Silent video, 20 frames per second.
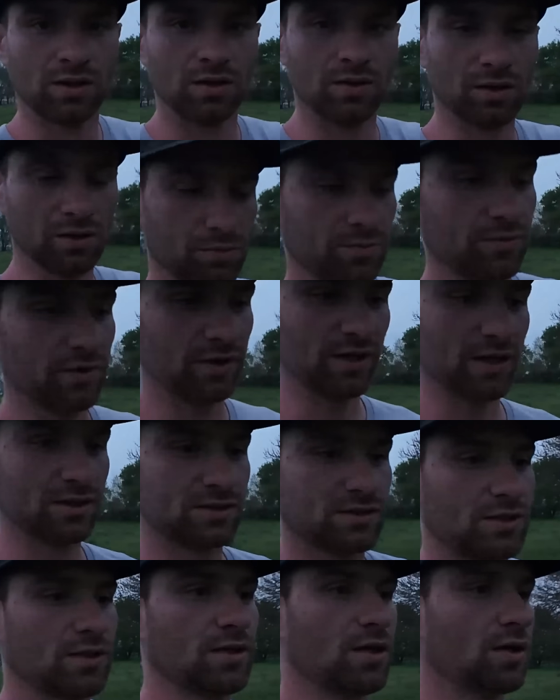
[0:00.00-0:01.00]
Well,
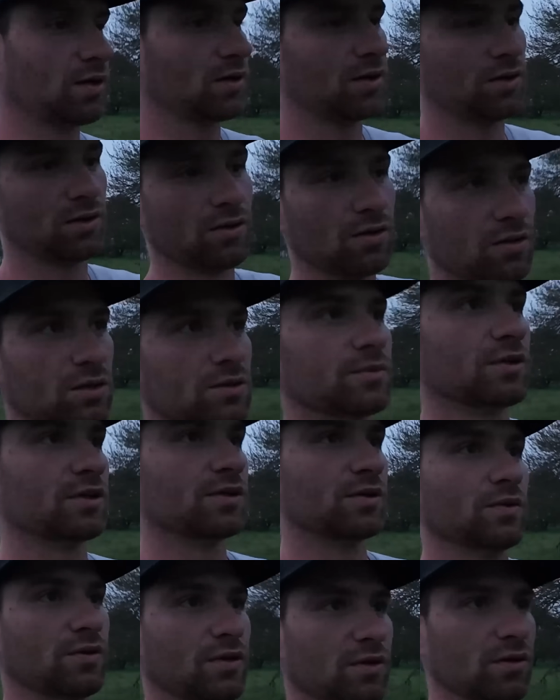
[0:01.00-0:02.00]
that's all I'm going to
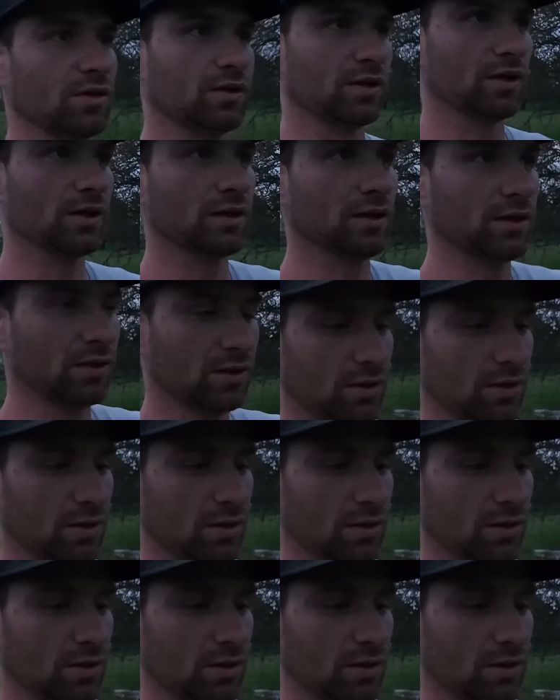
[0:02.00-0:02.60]
do with her tonight.